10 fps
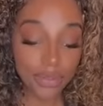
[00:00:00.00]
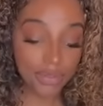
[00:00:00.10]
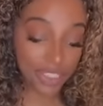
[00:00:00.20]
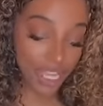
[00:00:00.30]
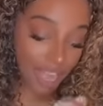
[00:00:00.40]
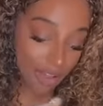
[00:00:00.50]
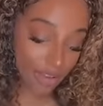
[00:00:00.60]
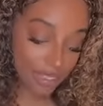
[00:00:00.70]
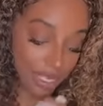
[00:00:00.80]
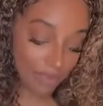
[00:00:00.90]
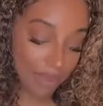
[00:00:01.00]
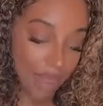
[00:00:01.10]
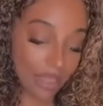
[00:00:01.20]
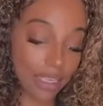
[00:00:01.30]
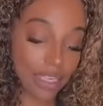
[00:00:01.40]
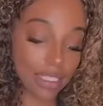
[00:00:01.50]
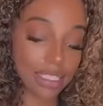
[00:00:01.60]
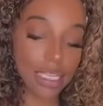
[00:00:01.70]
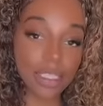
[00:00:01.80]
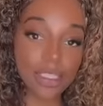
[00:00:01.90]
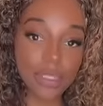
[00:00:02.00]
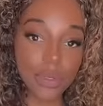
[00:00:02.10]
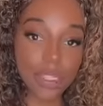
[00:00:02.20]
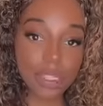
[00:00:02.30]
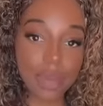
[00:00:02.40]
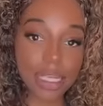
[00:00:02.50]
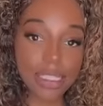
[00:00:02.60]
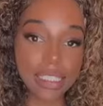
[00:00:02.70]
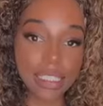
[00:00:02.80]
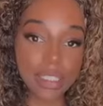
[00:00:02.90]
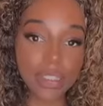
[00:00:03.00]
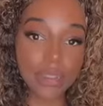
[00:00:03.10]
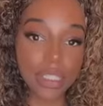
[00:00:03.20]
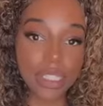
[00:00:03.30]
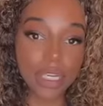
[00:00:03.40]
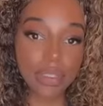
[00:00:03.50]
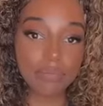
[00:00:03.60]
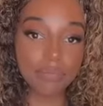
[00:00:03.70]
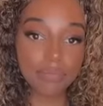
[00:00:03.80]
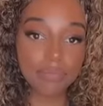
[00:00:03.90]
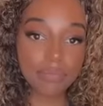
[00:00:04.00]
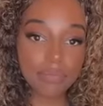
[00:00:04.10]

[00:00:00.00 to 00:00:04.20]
Oh, child. Tell me about the Six of Swords. Why is the Six of Swords here?